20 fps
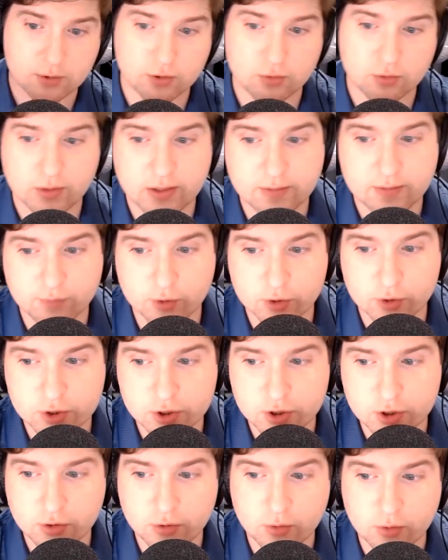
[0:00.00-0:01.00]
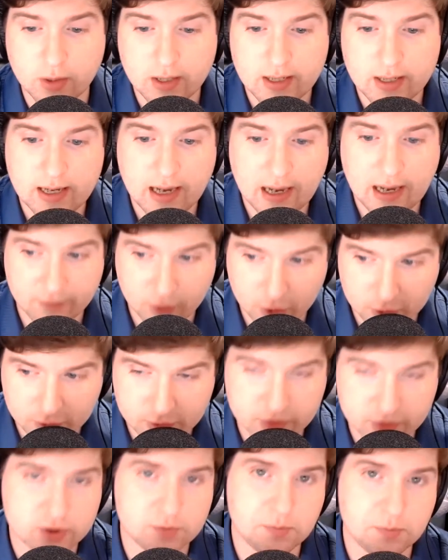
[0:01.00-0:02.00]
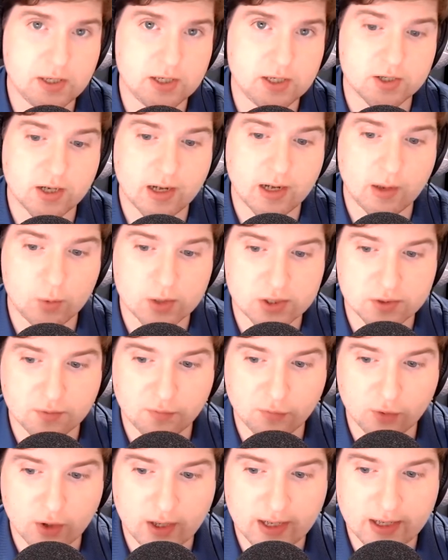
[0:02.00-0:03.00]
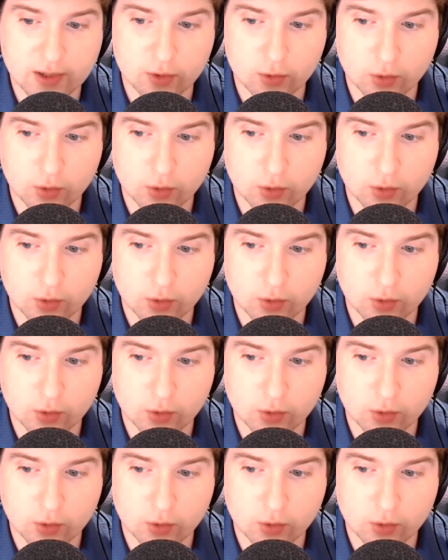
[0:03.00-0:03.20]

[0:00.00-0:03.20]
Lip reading: 3 and verse 2, I've heard your speech and I was afraid.